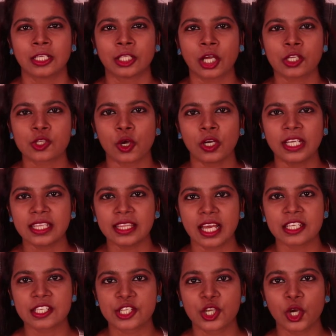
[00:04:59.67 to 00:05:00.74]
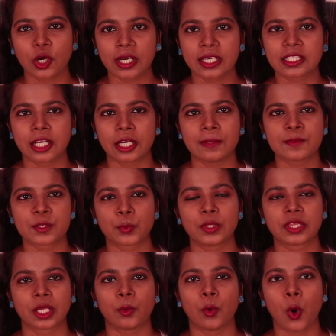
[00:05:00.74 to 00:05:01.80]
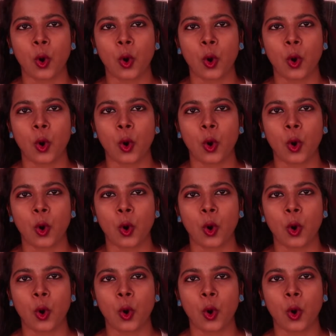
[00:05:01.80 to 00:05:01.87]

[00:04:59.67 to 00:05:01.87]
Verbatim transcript: Not only that, yogurt comes with a